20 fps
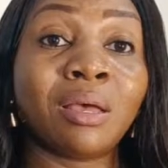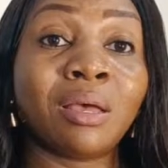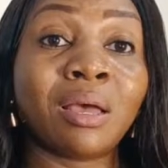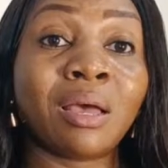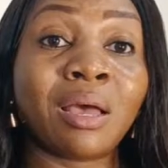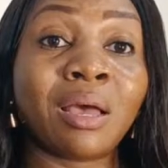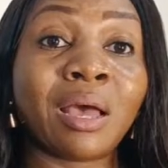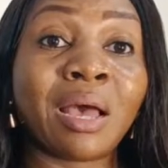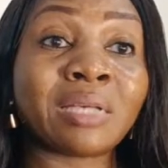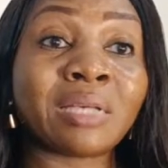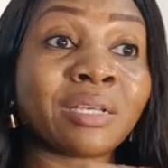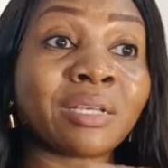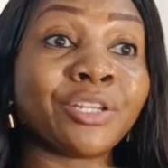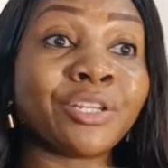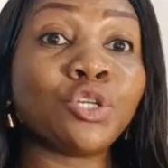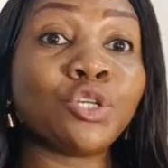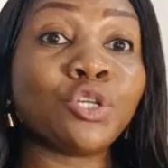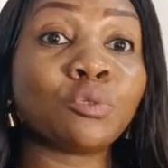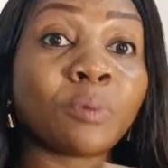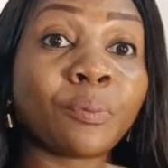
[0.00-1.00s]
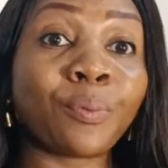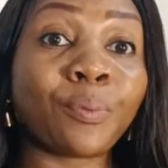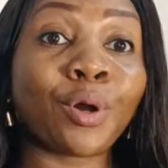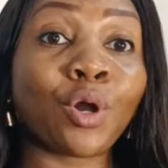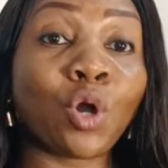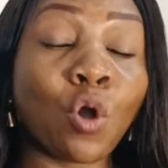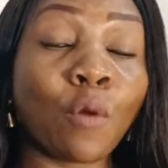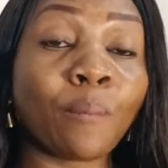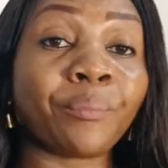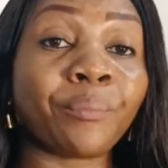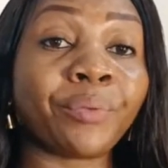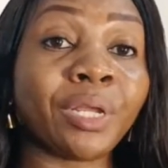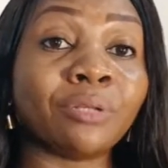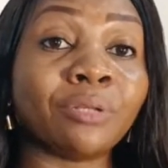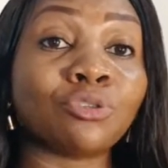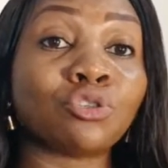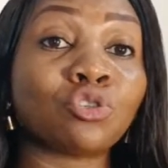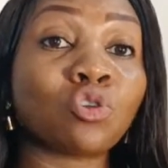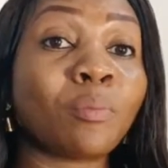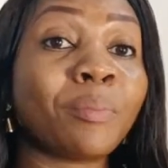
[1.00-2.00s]
as a newspaper company.
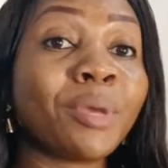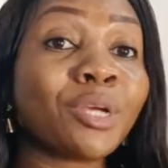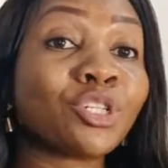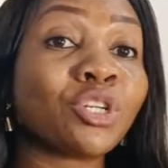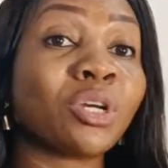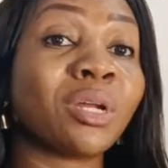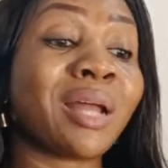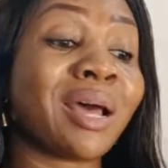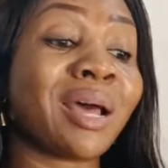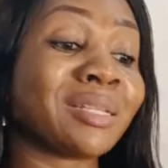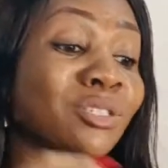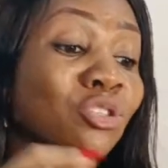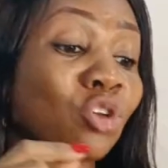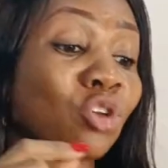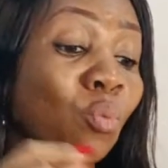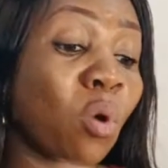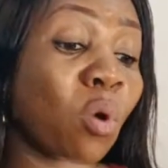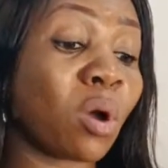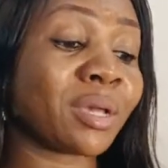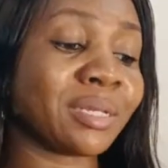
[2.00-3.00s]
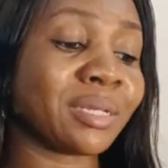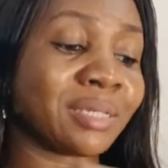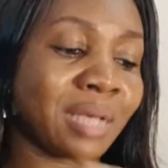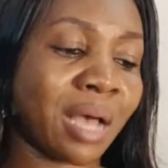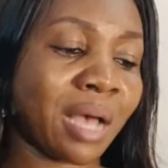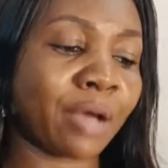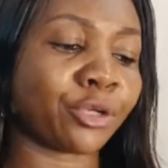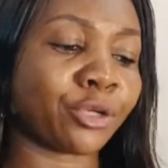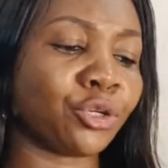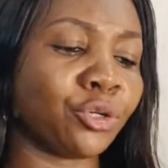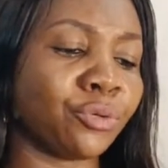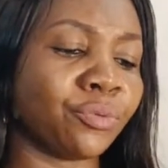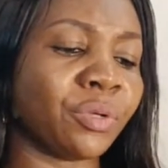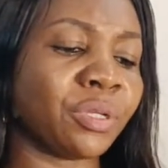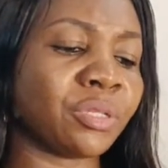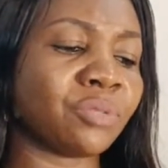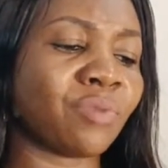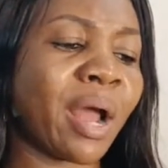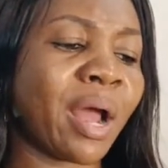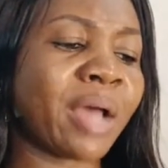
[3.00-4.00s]
So make sure that your work is
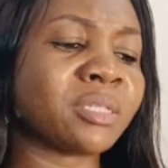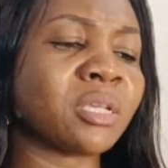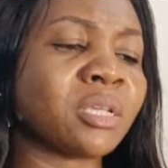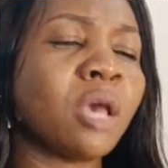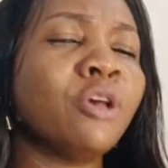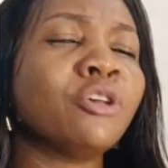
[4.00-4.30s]
accurate, right?